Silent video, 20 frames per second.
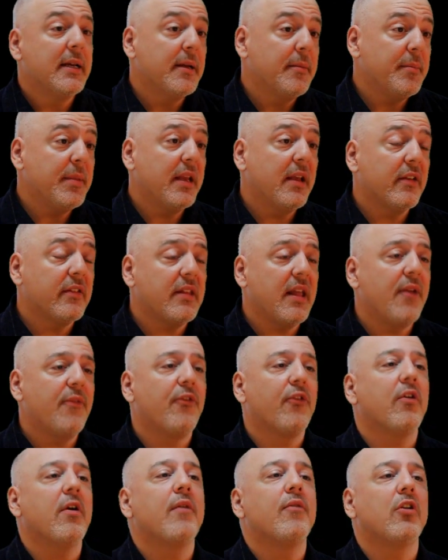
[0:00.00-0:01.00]
because they've
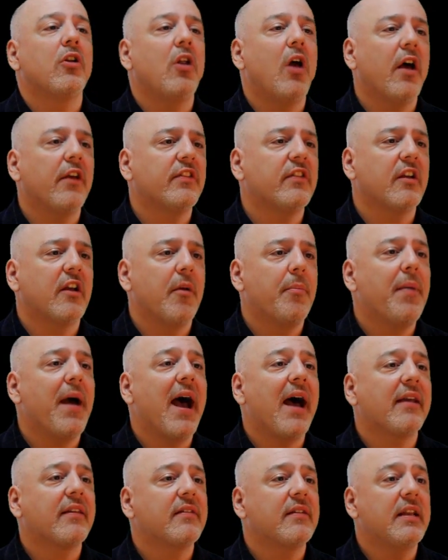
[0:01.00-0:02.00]
forever lost the
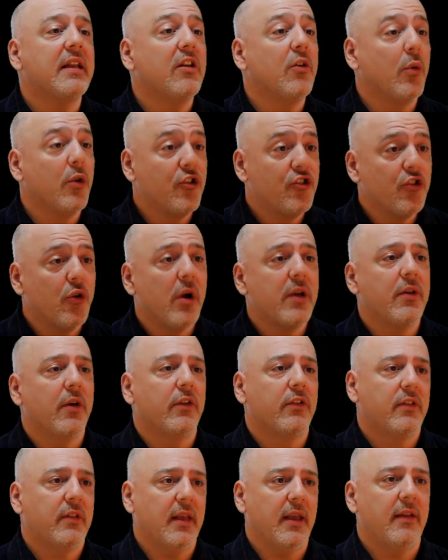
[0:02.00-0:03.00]
capacity to enjoy
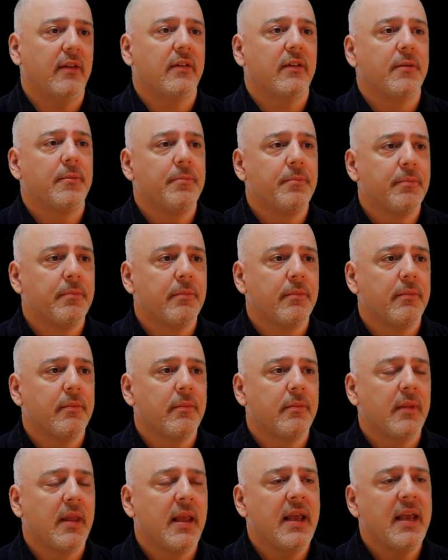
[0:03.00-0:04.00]
those things.
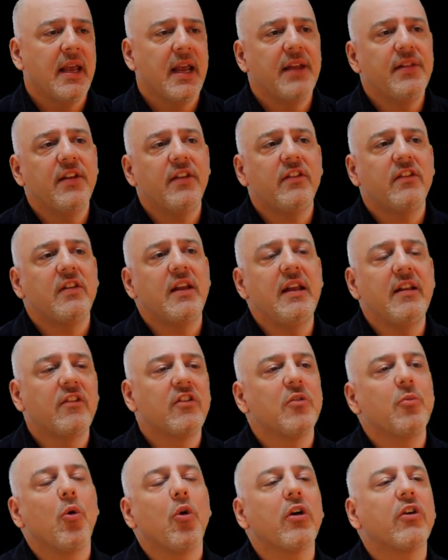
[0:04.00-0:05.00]
In this scene,
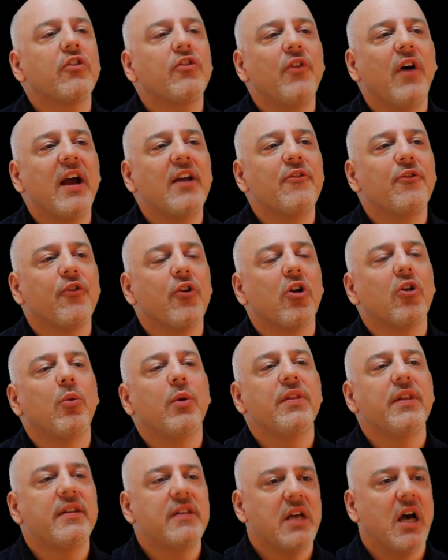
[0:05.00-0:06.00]
some orcs find Frodo
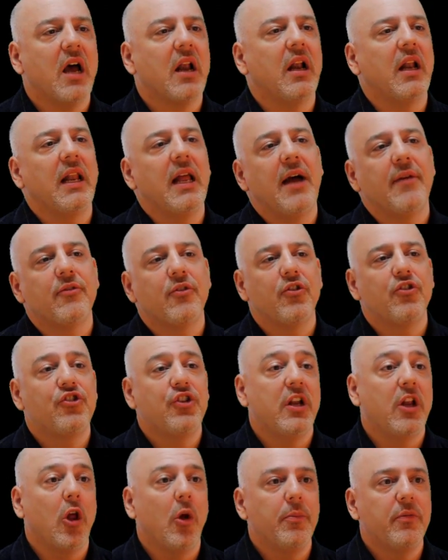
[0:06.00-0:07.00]
in the tunnel after
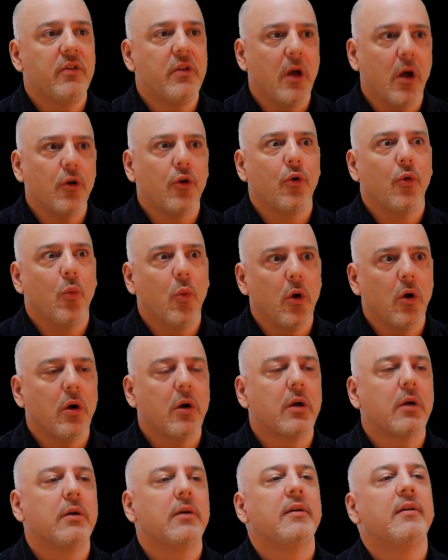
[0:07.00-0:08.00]
Shelob's done her
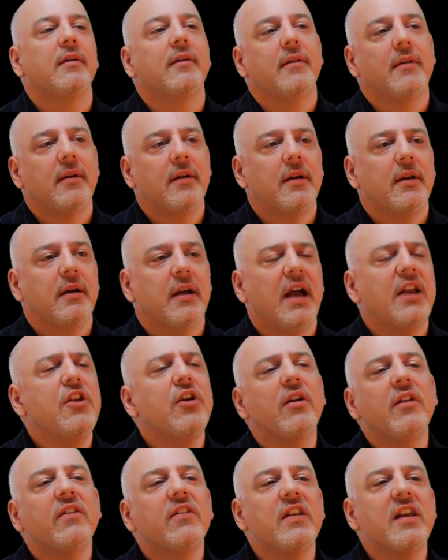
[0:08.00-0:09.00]
work. And you
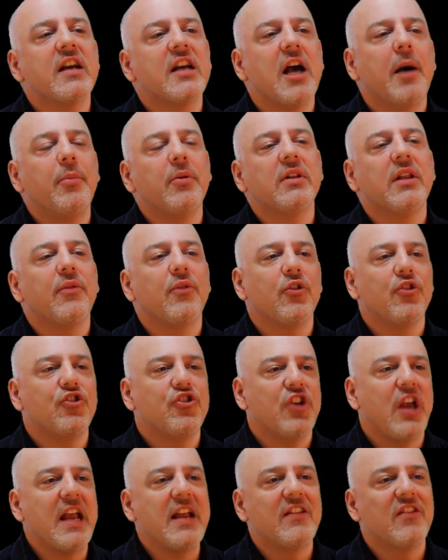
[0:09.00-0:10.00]
can see a couple different
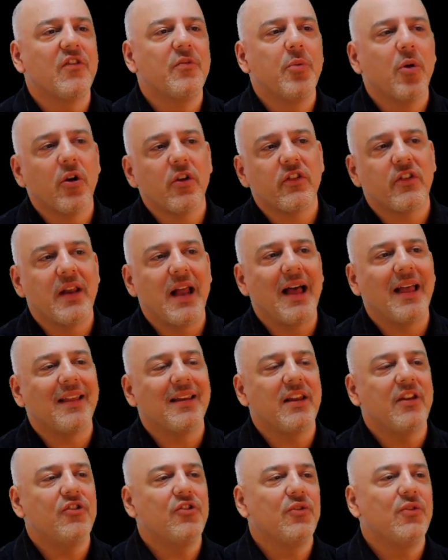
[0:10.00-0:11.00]
shades of
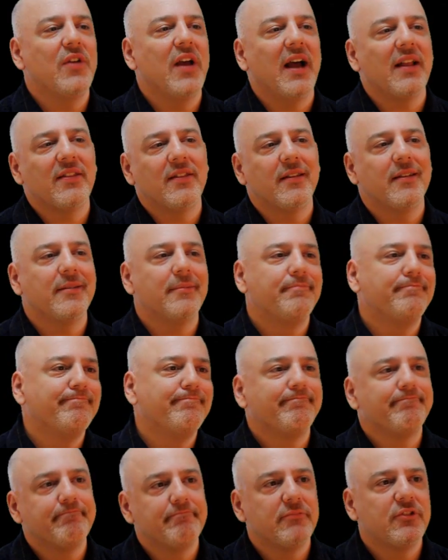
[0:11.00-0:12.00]
personalities. You've got the
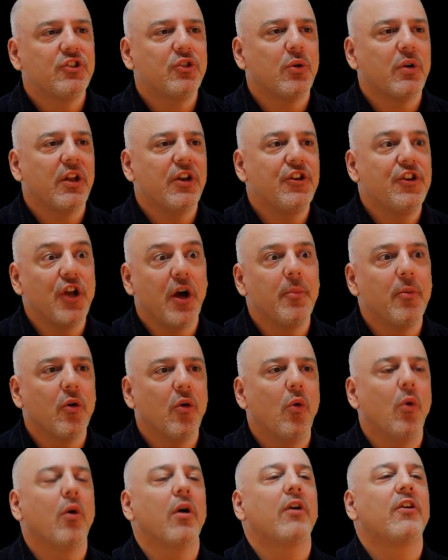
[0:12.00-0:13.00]
sort of dumber
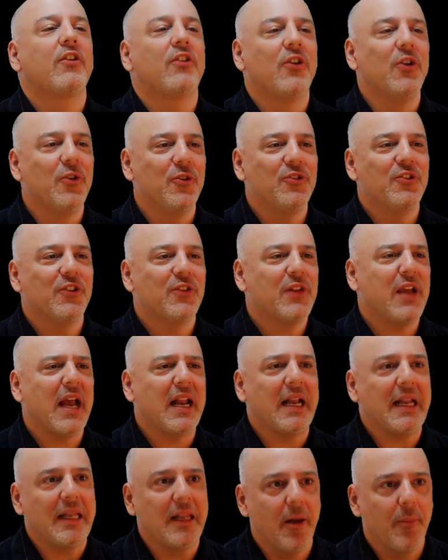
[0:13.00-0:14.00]
orcs who just kind
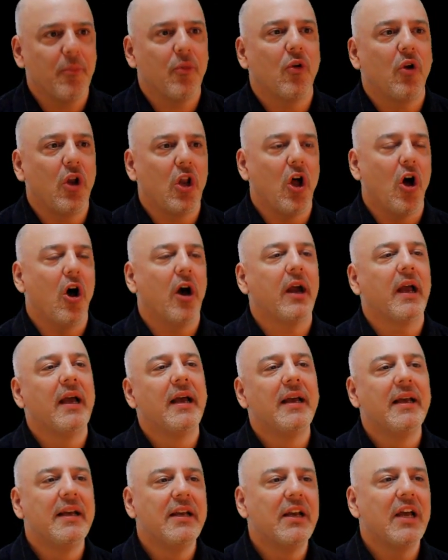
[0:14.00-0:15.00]
of lumber along
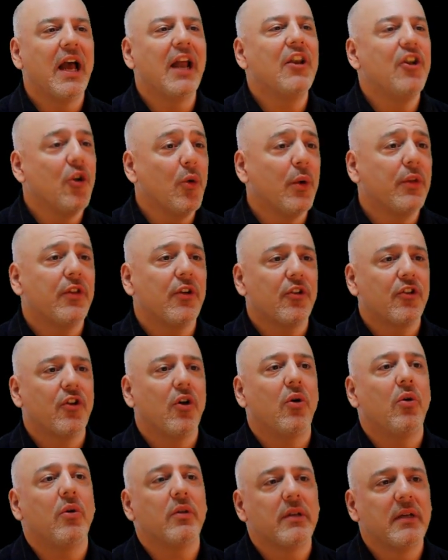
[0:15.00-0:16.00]
and do what they're
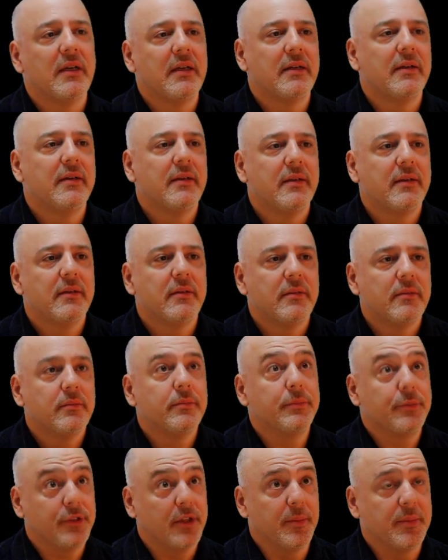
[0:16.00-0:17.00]
told,
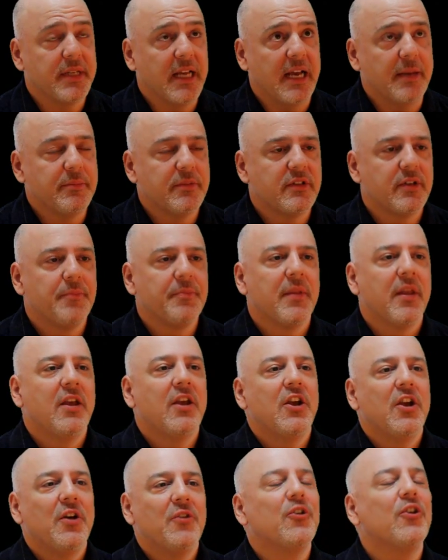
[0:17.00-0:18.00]
sometimes,
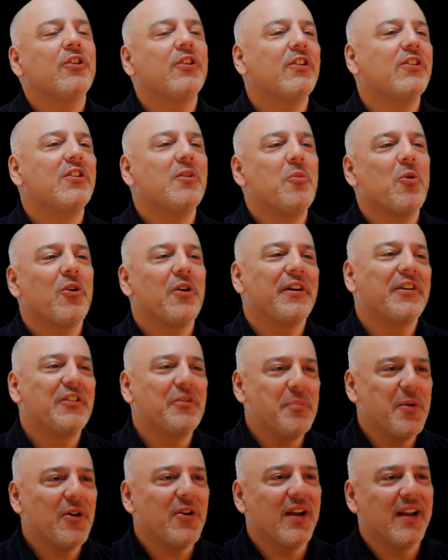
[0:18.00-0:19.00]
versus the more
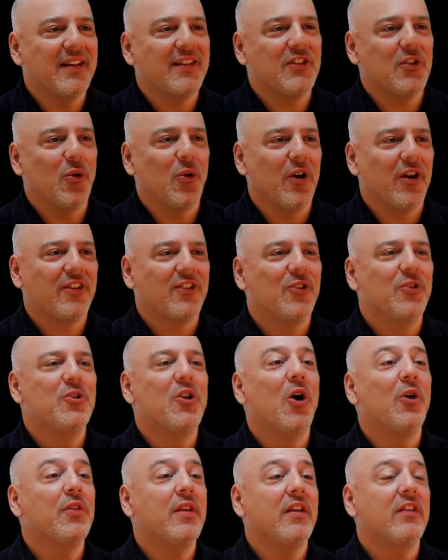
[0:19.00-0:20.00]
experienced orcs who
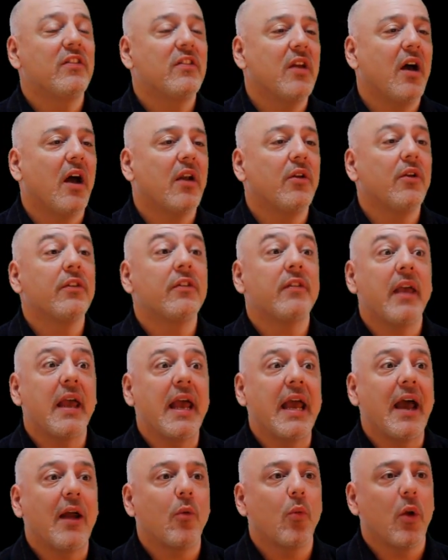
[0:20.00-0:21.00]
know these tunnels
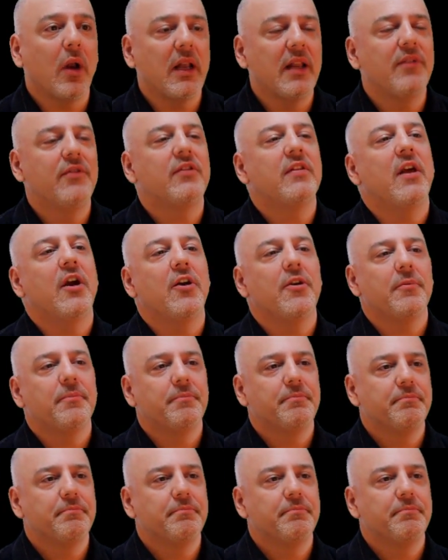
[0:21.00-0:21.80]
and what lives there.